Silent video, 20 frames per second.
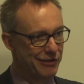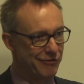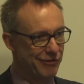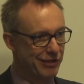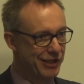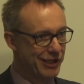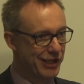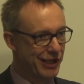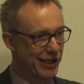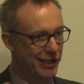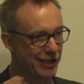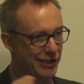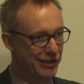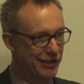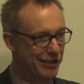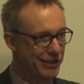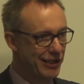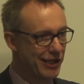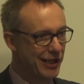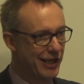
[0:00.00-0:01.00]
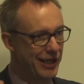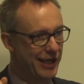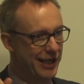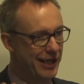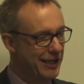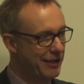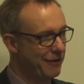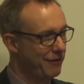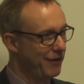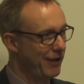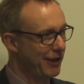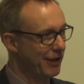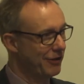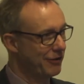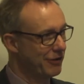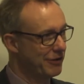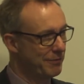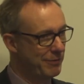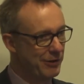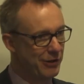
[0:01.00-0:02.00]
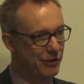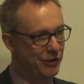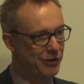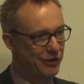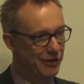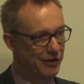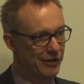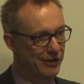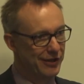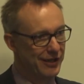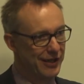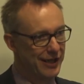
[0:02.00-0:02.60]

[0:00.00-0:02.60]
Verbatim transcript: and returns in defined contribution